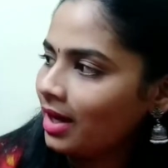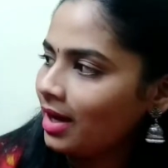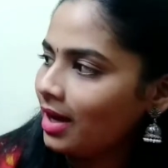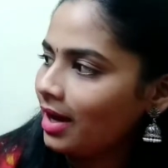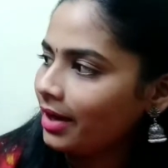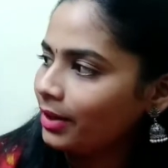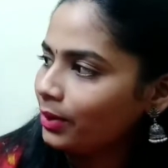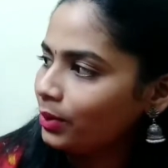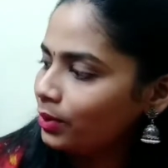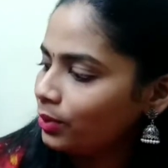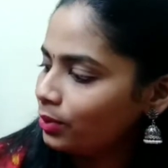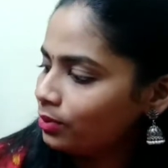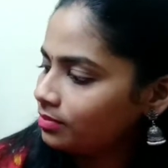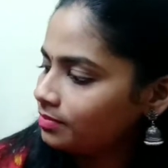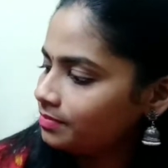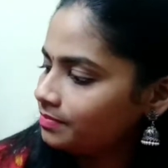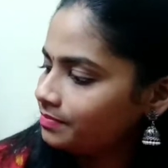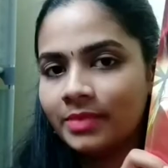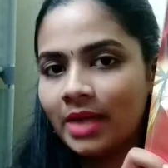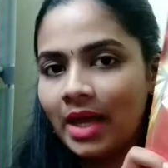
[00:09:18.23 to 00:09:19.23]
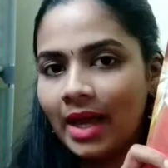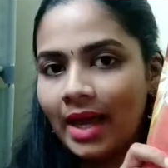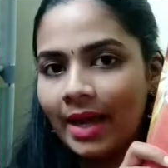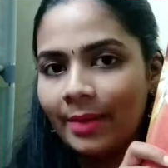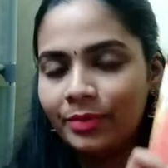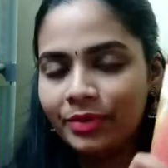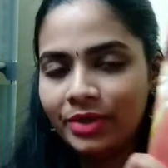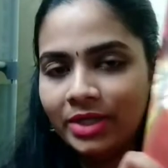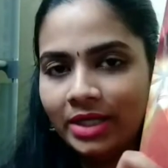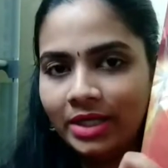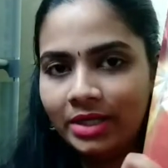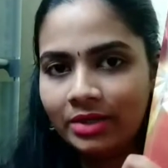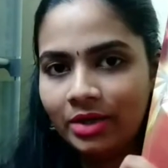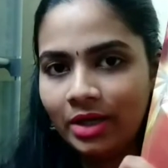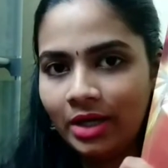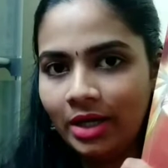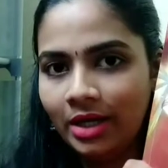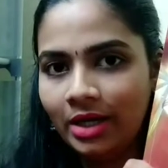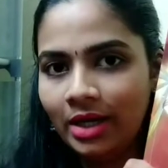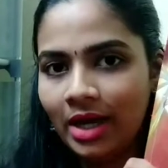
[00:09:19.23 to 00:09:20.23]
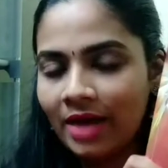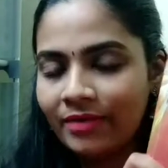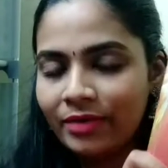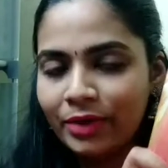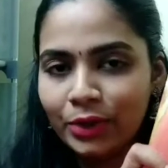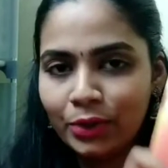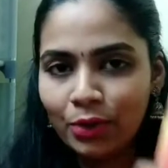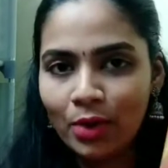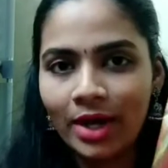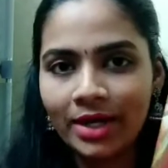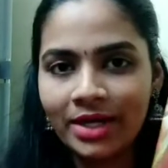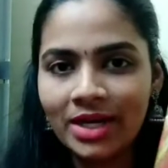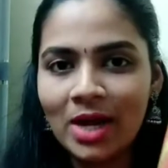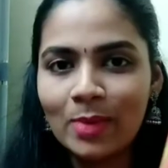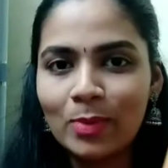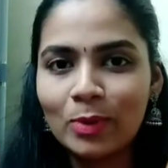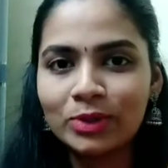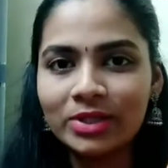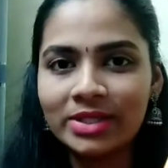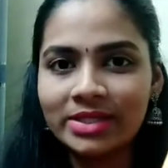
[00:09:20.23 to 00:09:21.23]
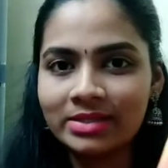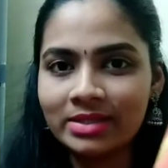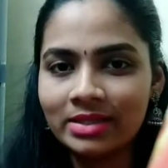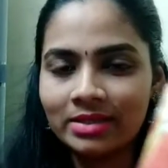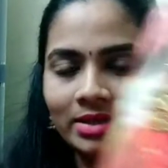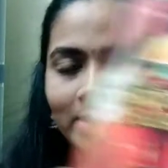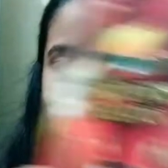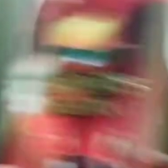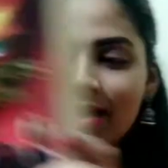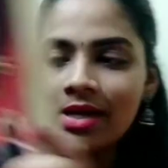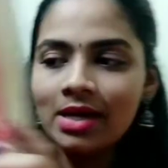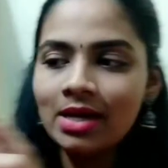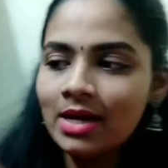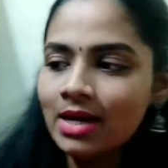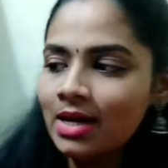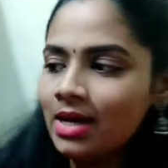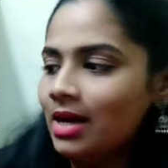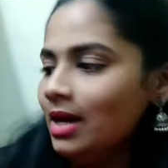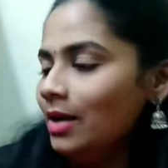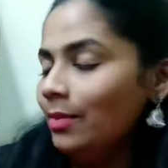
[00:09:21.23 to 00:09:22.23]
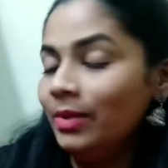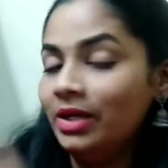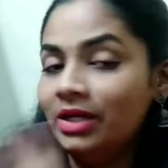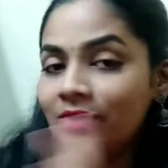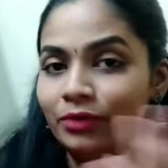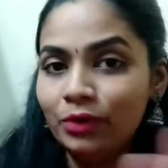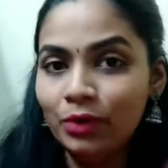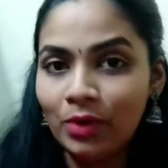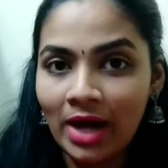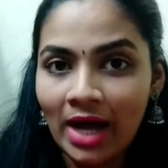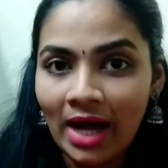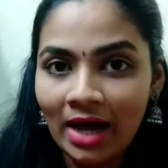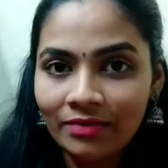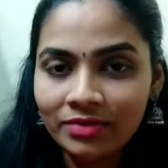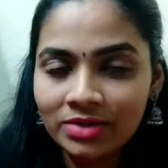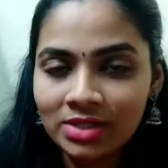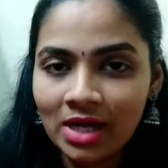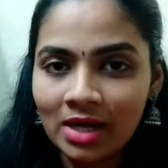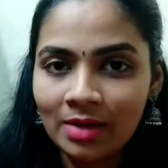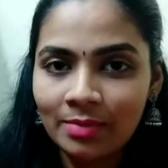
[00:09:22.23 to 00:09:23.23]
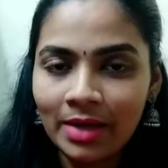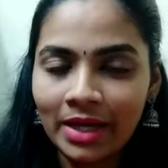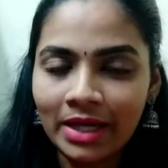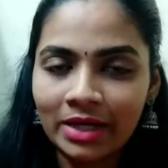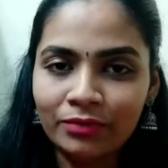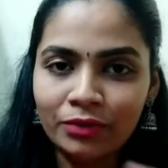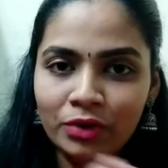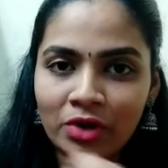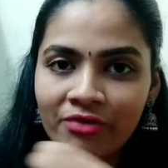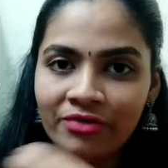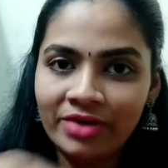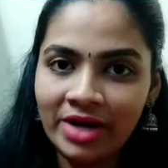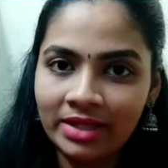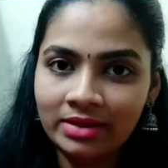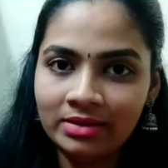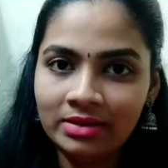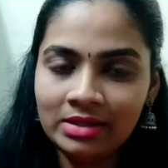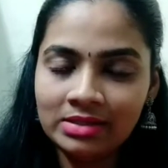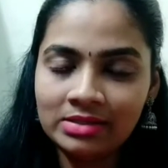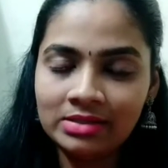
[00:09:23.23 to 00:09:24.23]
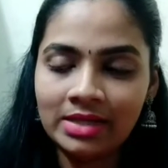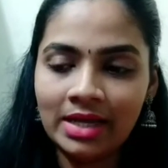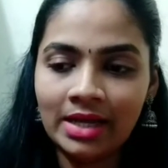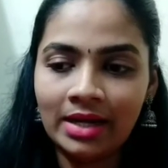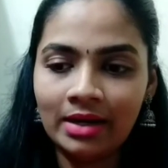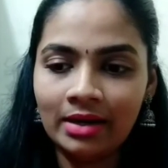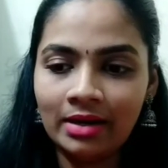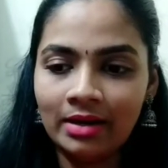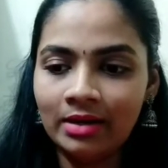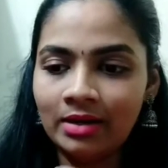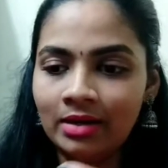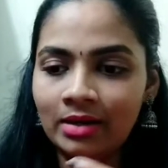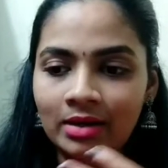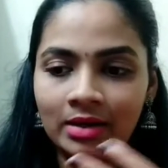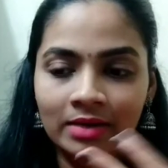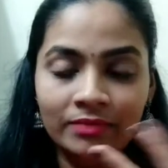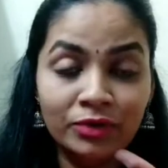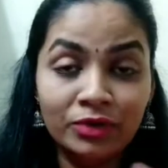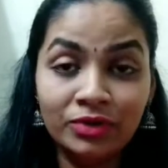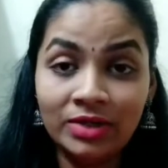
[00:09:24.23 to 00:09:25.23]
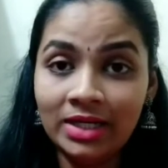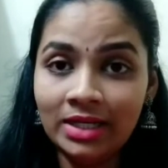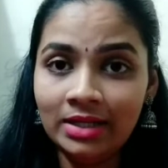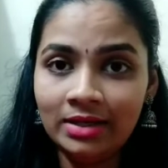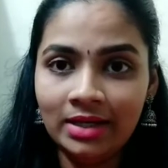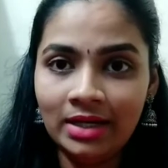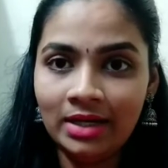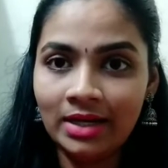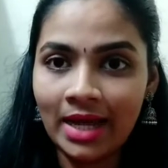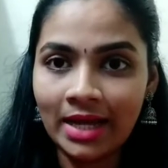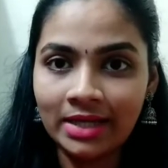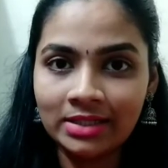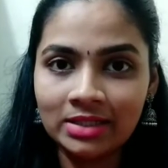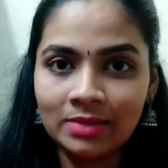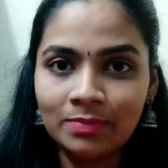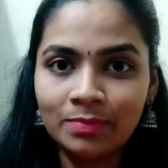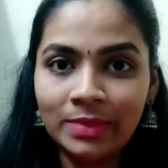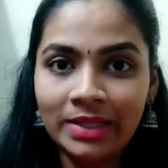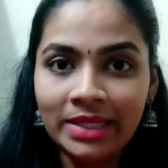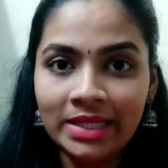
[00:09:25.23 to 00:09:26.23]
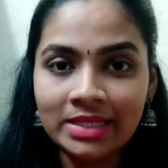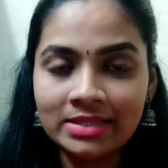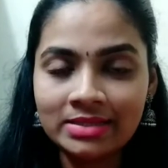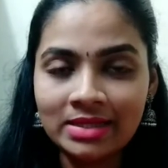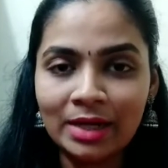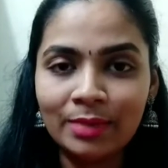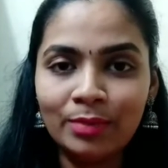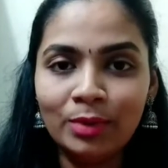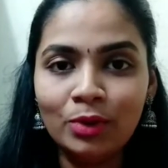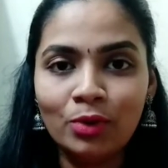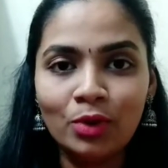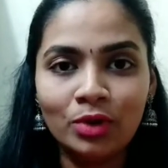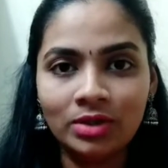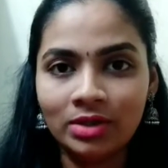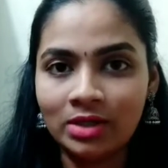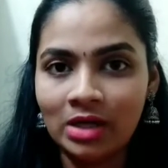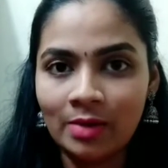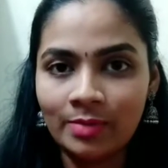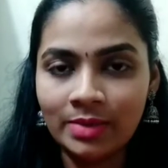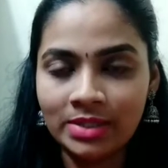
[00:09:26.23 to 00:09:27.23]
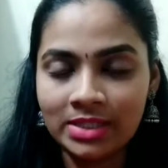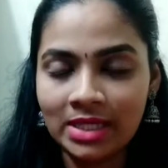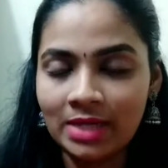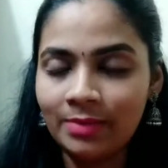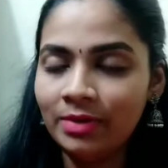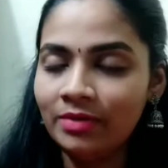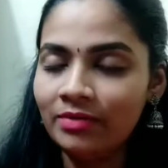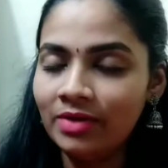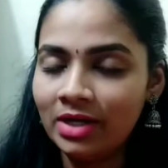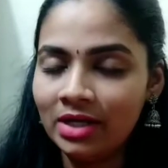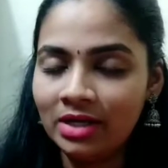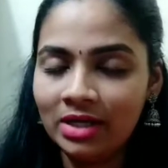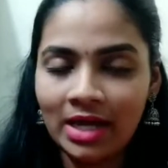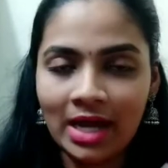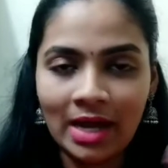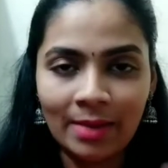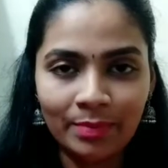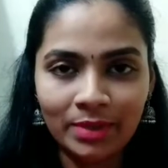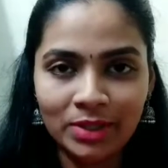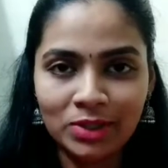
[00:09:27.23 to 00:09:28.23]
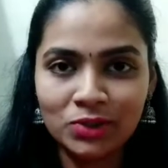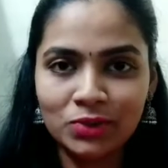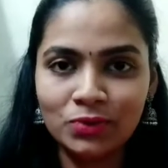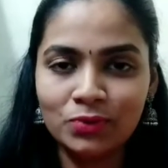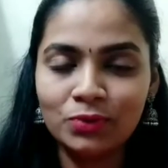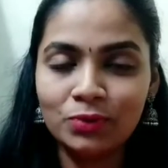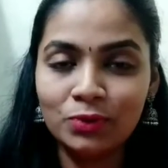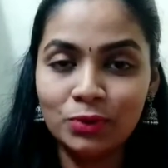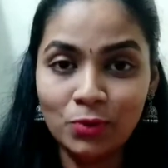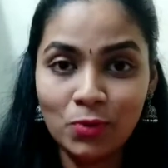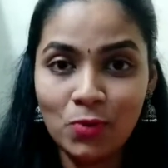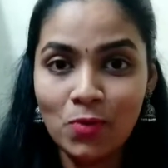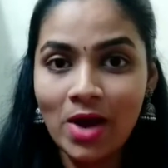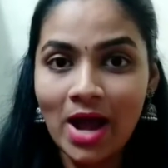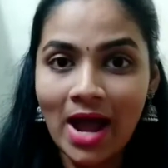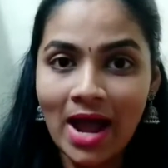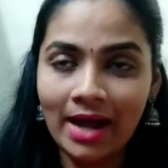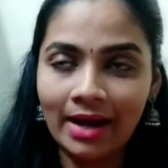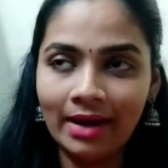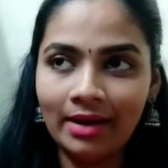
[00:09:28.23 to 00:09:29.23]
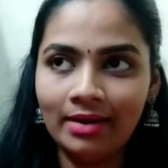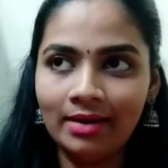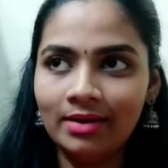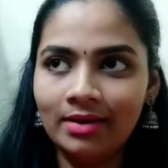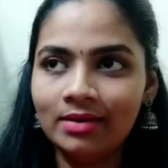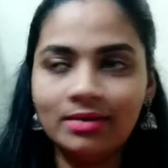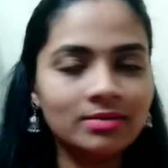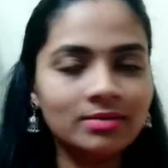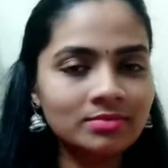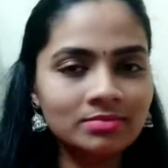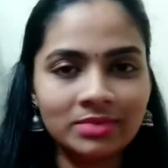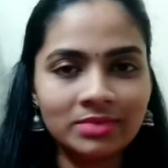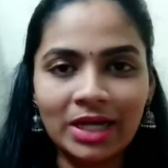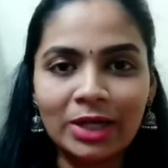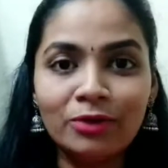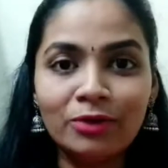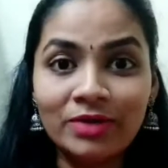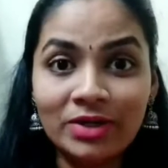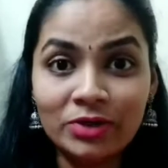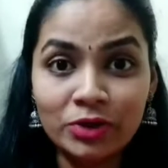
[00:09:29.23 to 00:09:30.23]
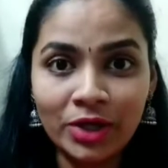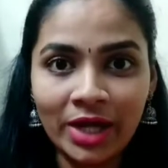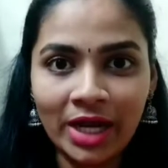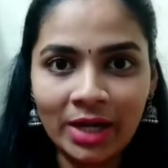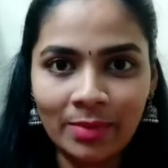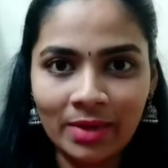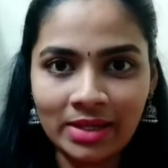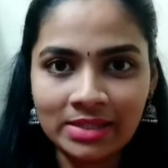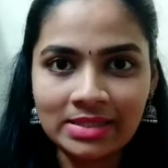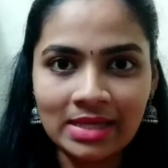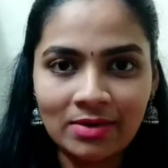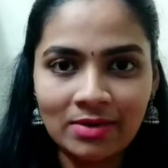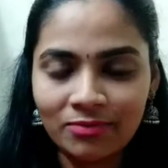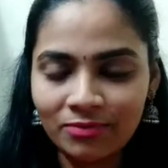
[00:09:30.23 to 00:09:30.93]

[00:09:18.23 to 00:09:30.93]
I don't know. I'm really, really having no idea about this series. But if you have some and if you have read this and uh, if you really, really liked it, please let me know on the comments. I'll be very happy to know and uh, kind of educate myself.